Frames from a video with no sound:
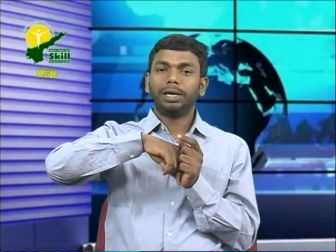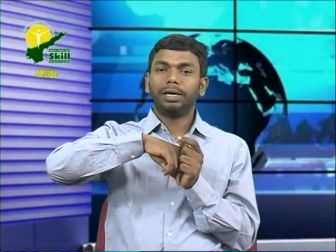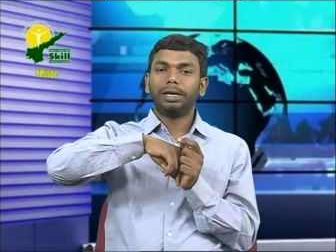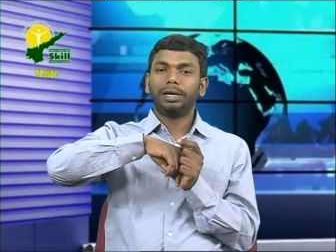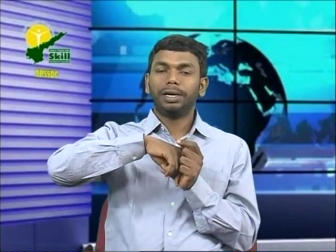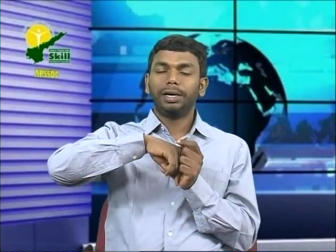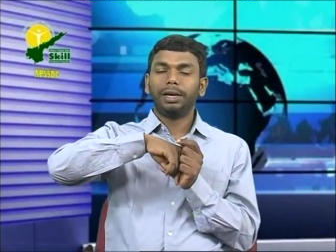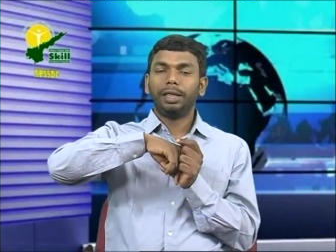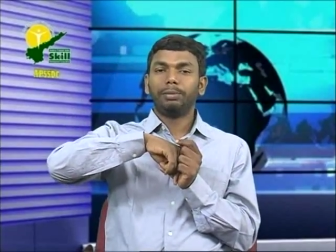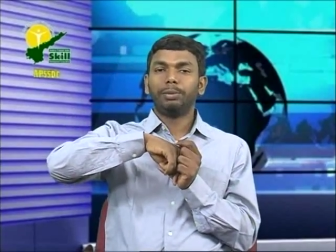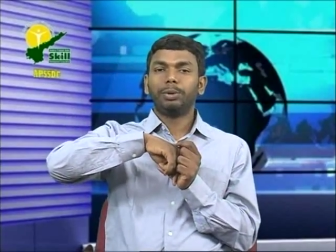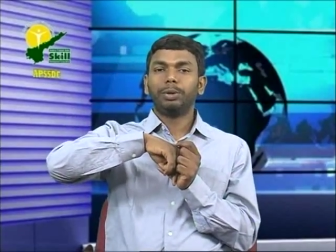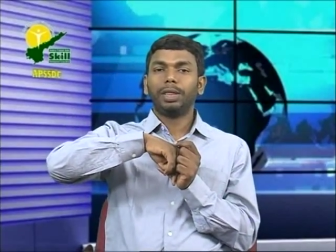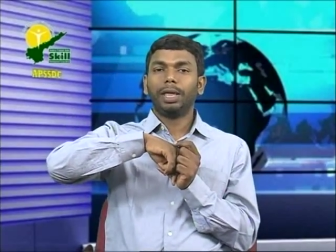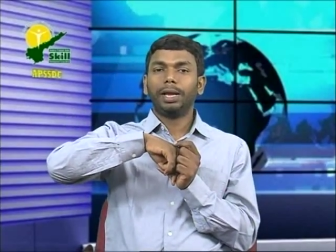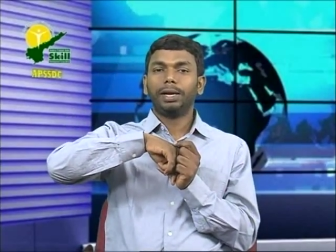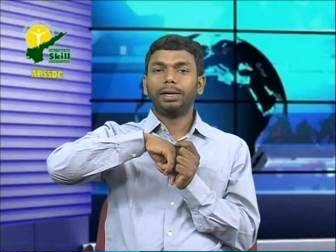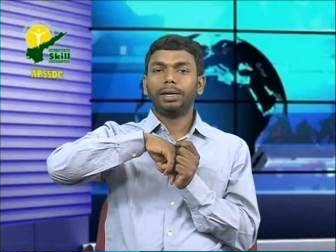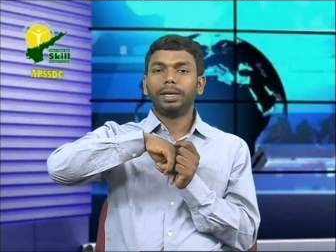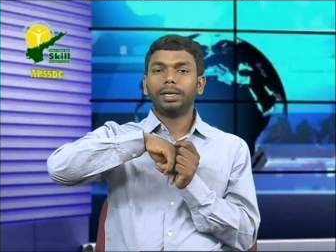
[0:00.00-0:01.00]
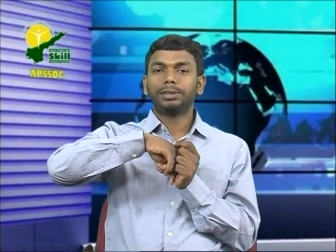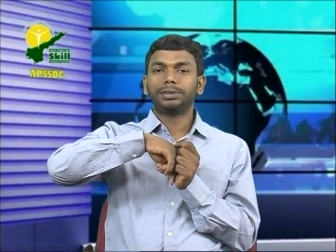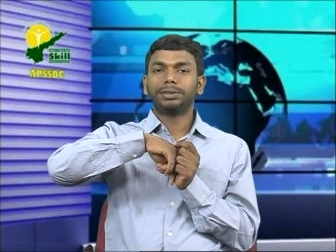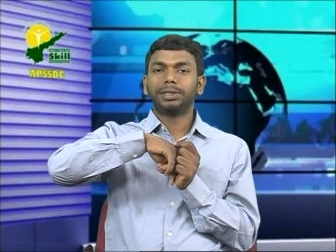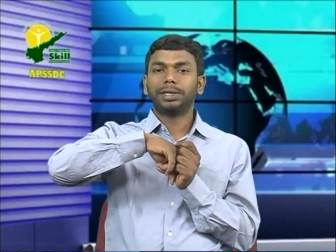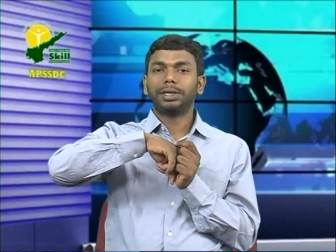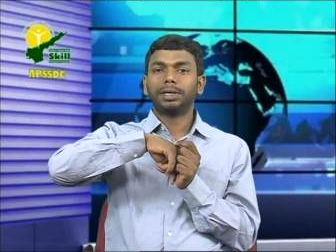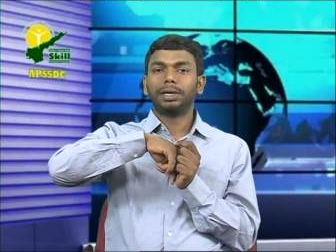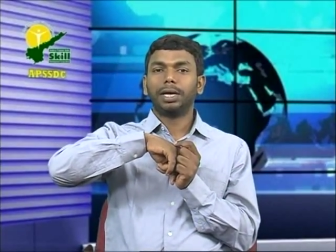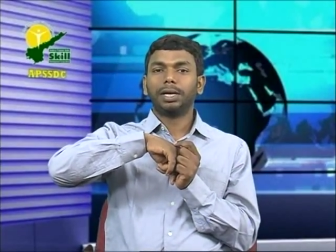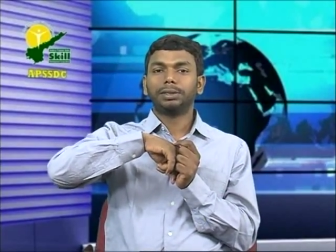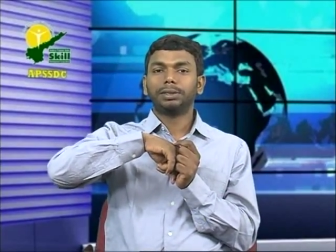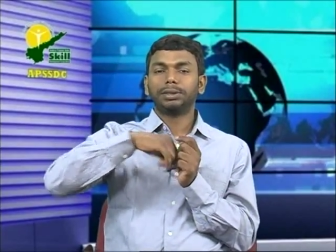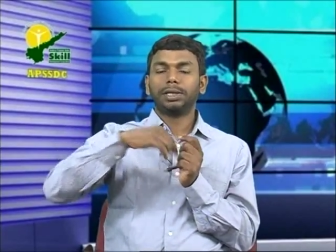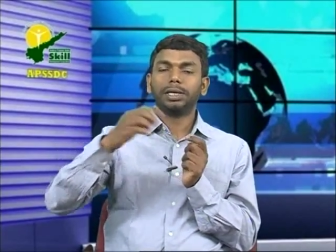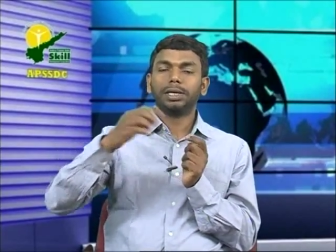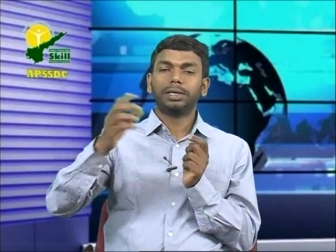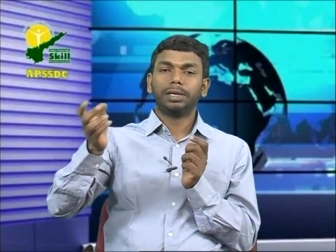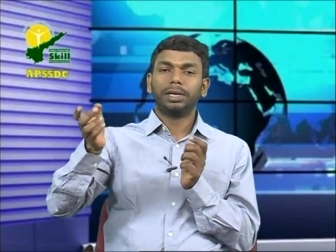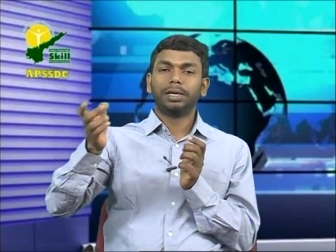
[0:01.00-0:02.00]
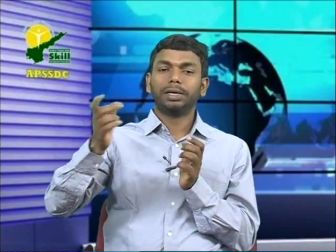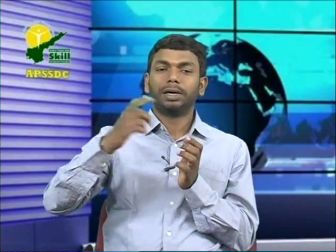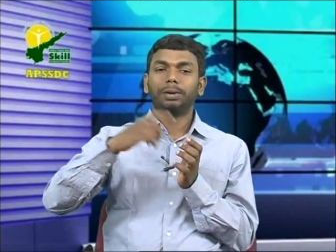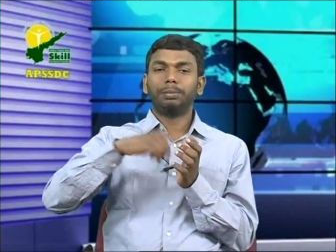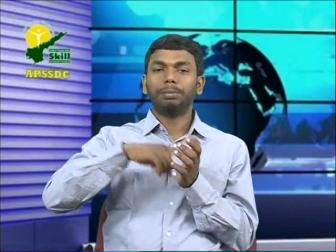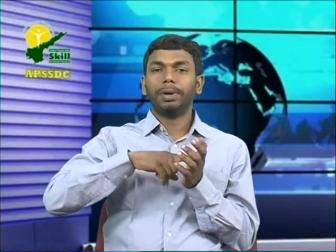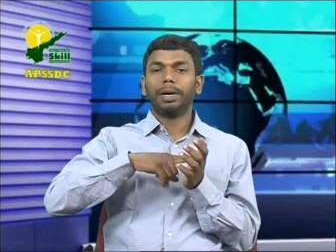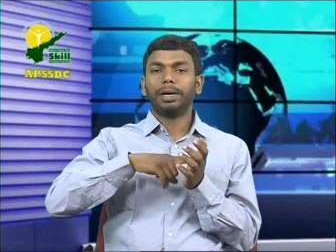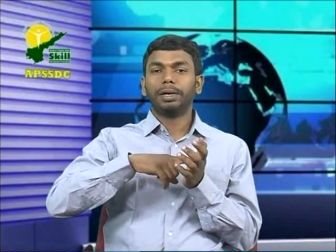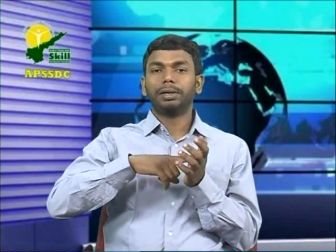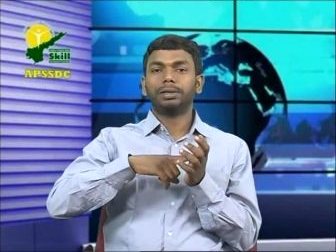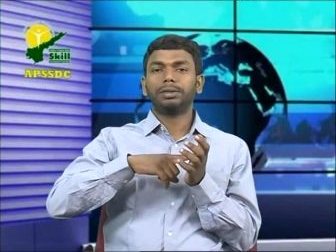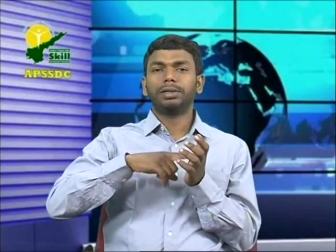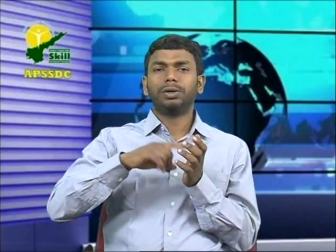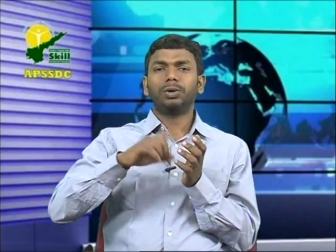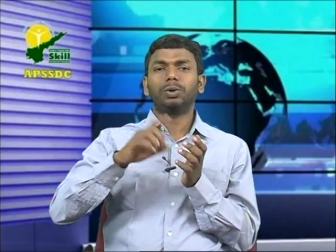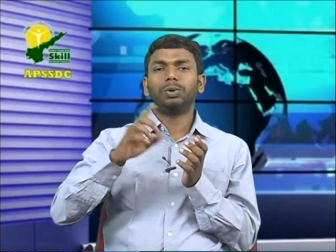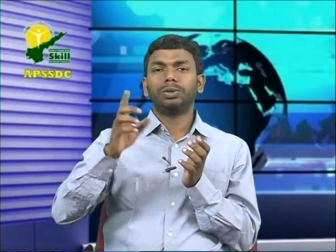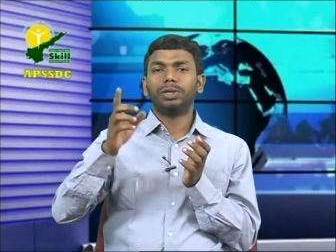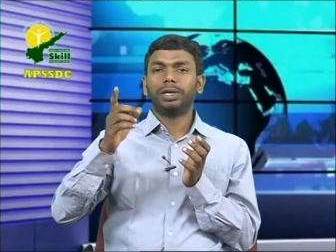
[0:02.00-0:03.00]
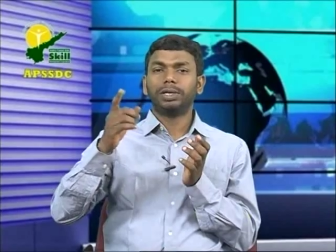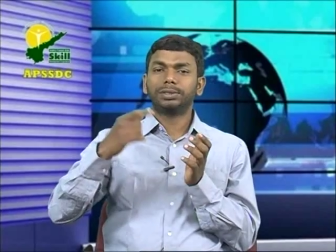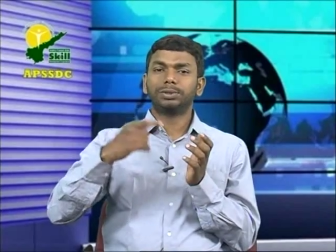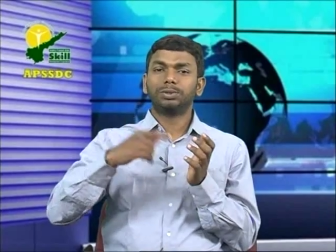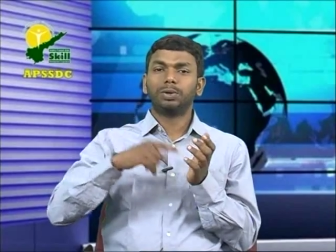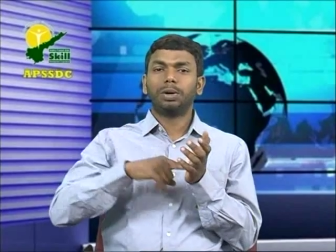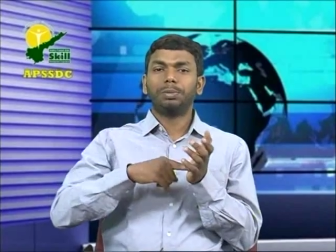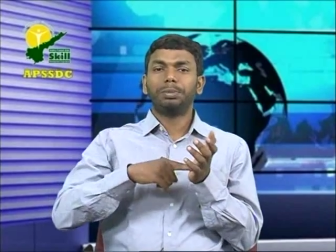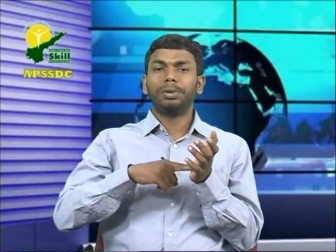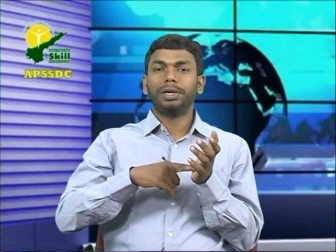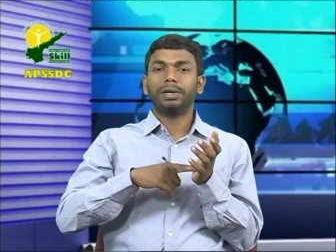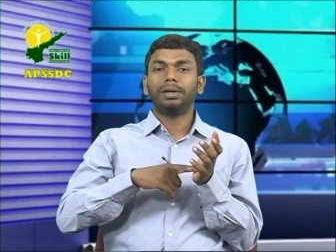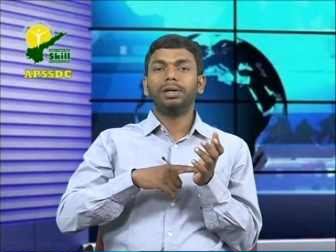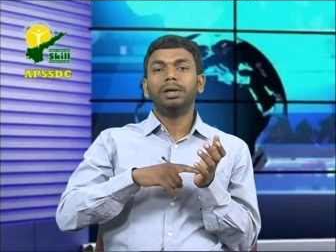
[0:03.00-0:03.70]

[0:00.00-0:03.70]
read about the entire string class and then come back, there is no update,